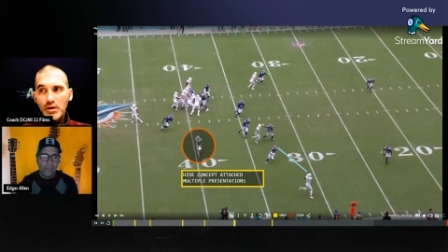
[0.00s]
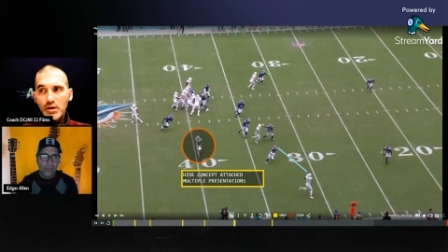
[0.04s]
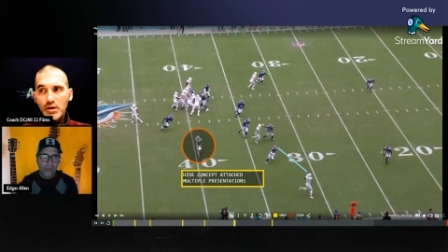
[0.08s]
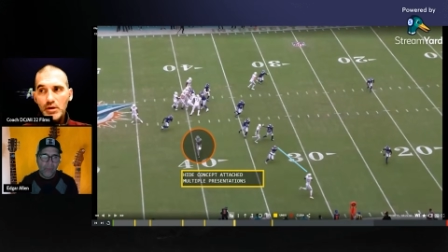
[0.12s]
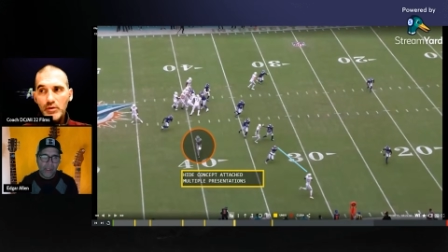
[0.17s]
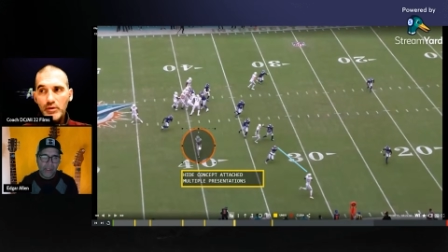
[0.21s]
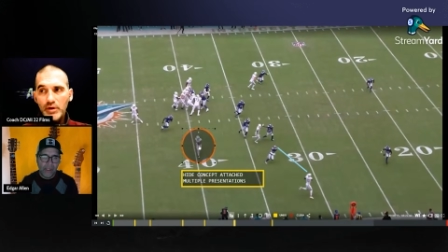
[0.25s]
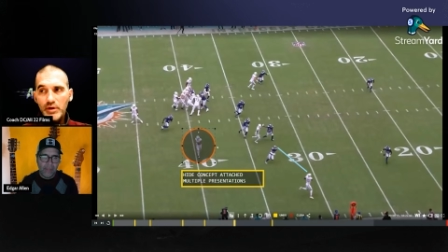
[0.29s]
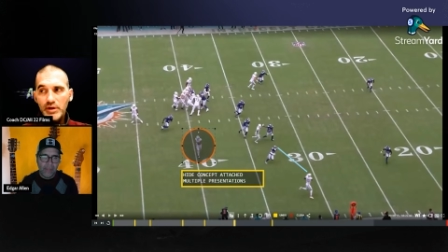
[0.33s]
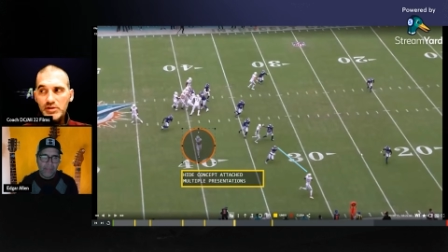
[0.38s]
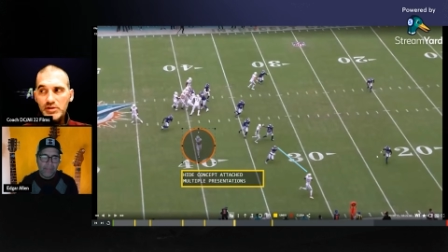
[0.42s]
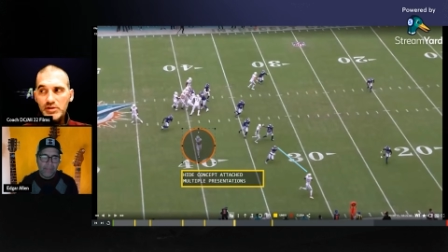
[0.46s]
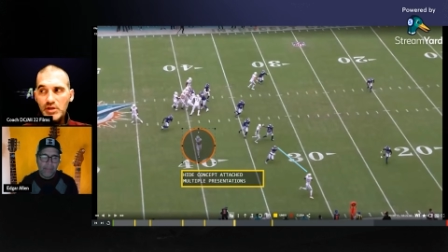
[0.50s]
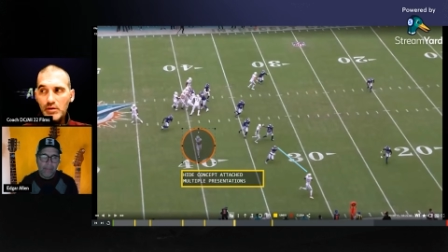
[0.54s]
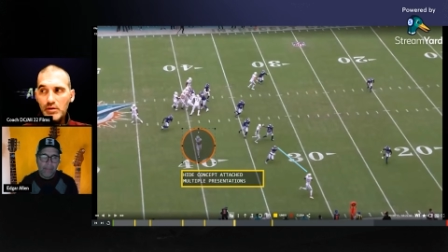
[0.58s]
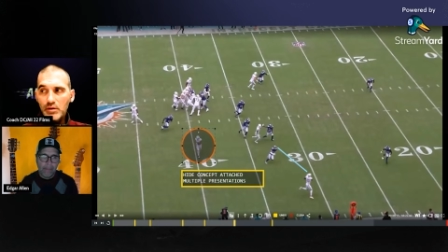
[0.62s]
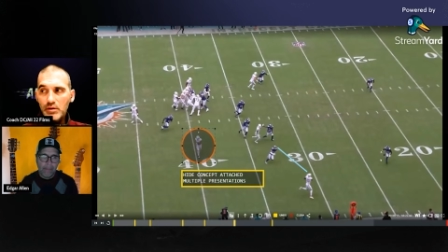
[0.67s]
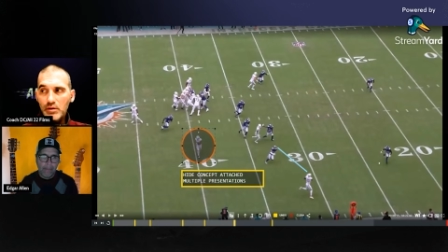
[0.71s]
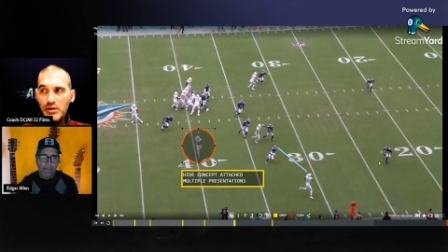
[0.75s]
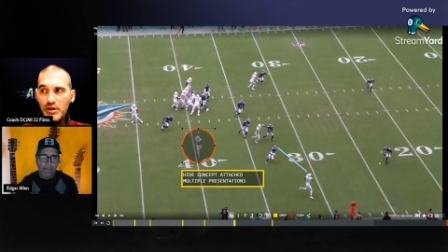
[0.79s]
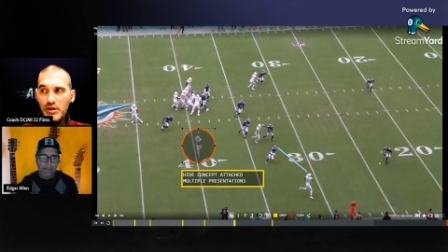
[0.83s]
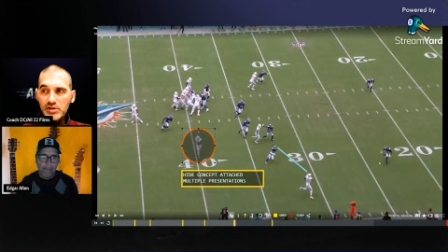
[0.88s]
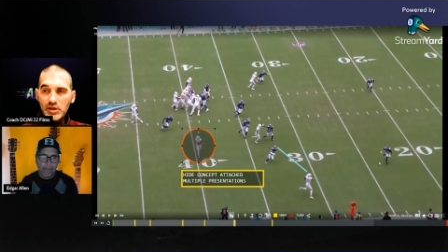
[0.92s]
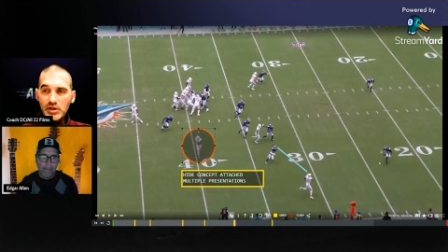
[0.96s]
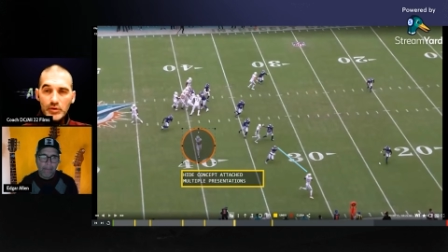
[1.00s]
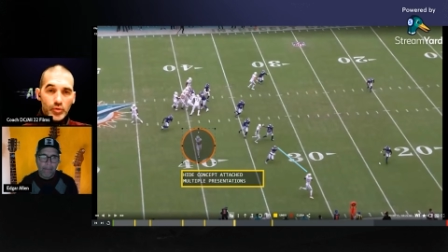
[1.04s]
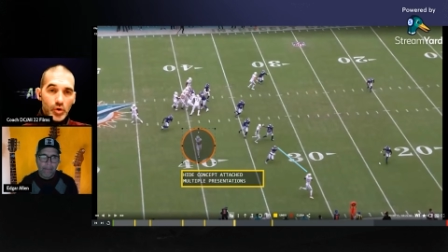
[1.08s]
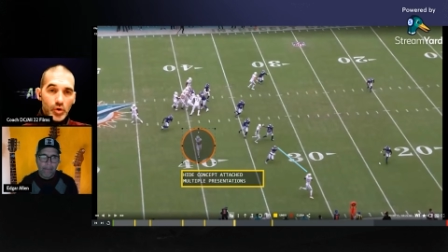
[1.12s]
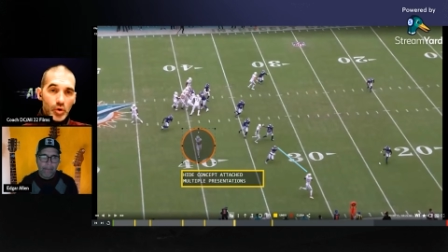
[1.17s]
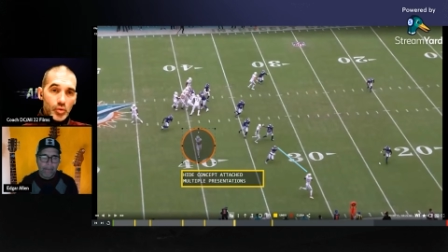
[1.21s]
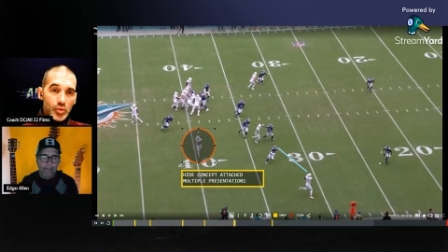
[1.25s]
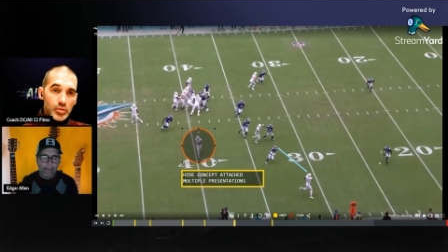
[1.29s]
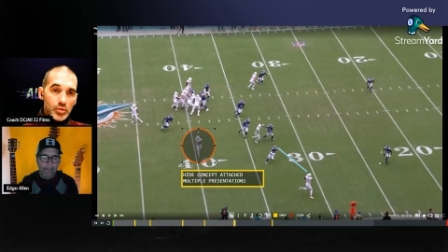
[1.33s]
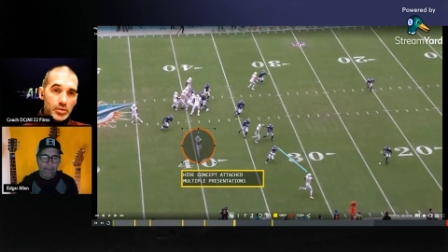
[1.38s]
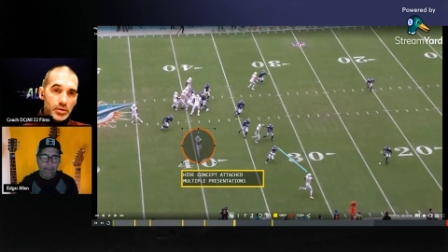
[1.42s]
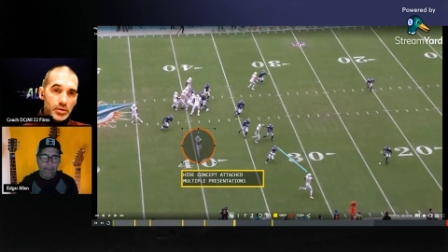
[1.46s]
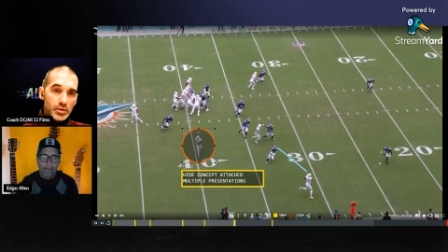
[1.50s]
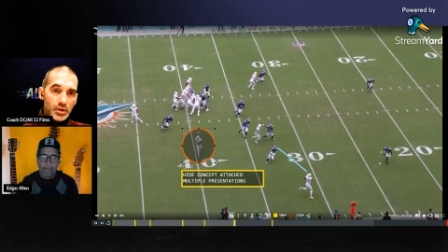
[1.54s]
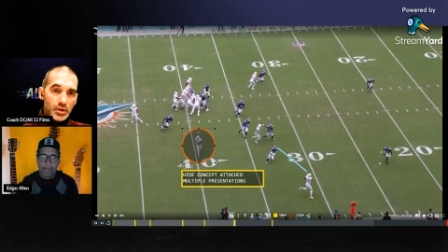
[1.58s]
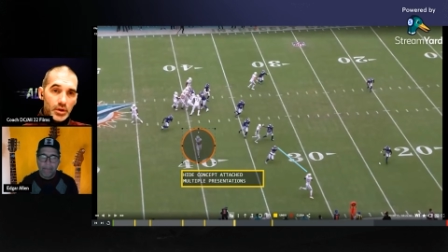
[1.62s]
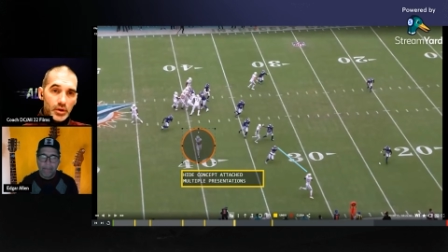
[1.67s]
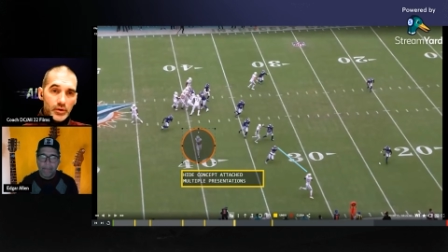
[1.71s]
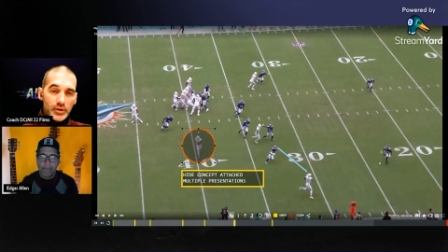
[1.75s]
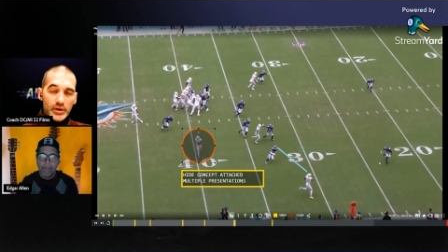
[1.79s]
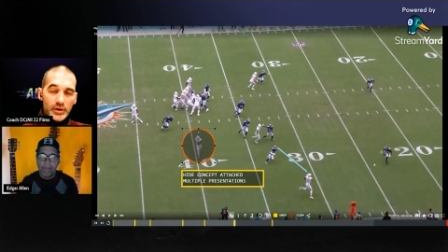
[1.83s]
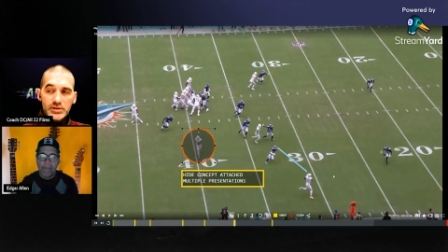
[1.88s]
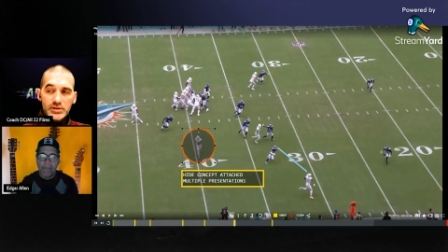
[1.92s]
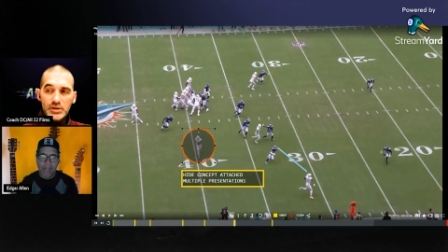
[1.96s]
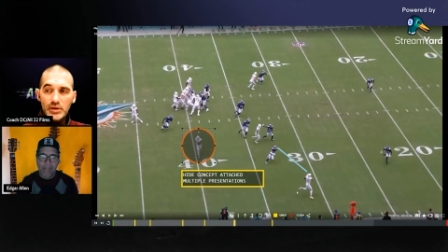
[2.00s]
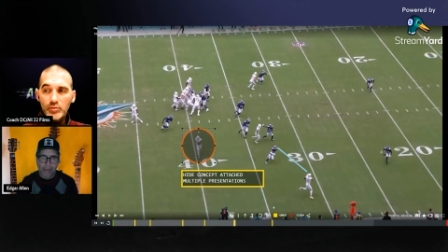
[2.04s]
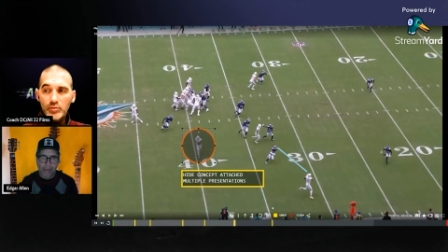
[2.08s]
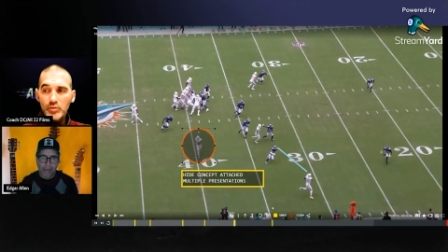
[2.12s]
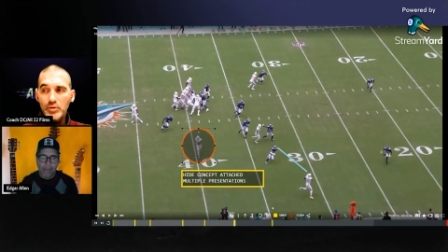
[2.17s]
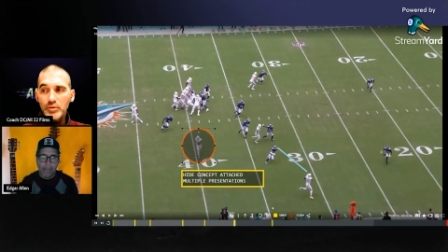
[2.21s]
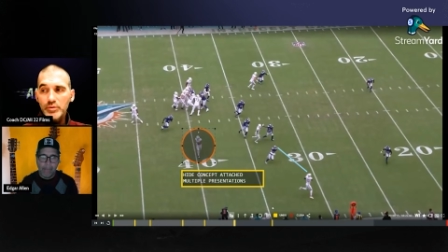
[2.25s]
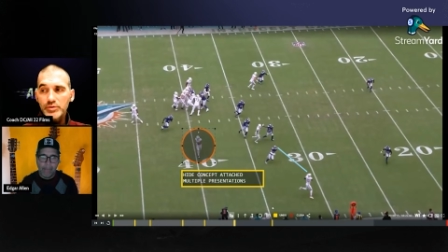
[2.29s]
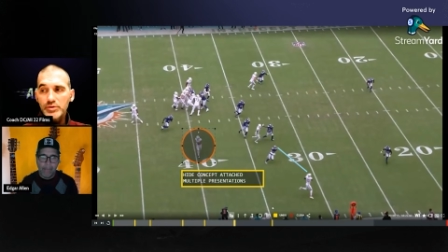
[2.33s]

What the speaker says: Unless they roll, they roll.